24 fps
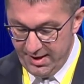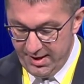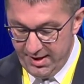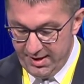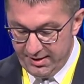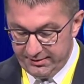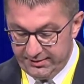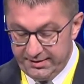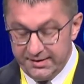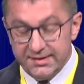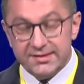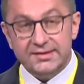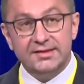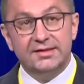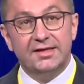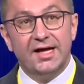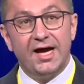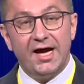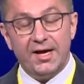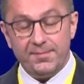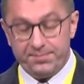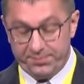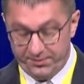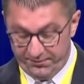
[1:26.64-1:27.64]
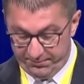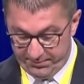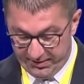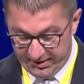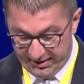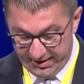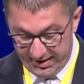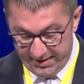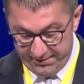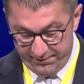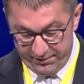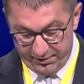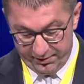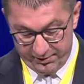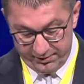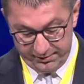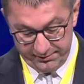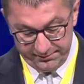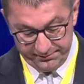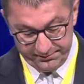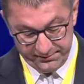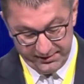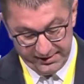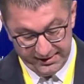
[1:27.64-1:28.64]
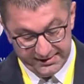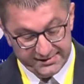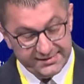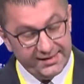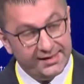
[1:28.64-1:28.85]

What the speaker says: This type of behavior is